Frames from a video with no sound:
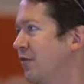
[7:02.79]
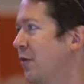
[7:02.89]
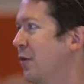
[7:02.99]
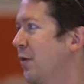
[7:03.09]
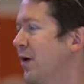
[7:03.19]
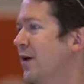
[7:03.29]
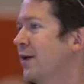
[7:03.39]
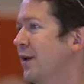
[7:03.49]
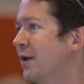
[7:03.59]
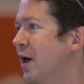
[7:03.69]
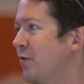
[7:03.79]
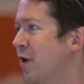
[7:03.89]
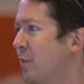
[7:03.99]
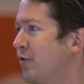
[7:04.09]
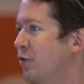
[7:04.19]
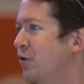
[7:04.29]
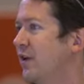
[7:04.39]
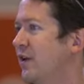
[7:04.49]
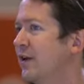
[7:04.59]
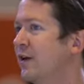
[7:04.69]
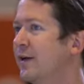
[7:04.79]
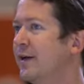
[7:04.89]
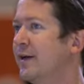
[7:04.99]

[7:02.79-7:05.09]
So a lot of opportunity to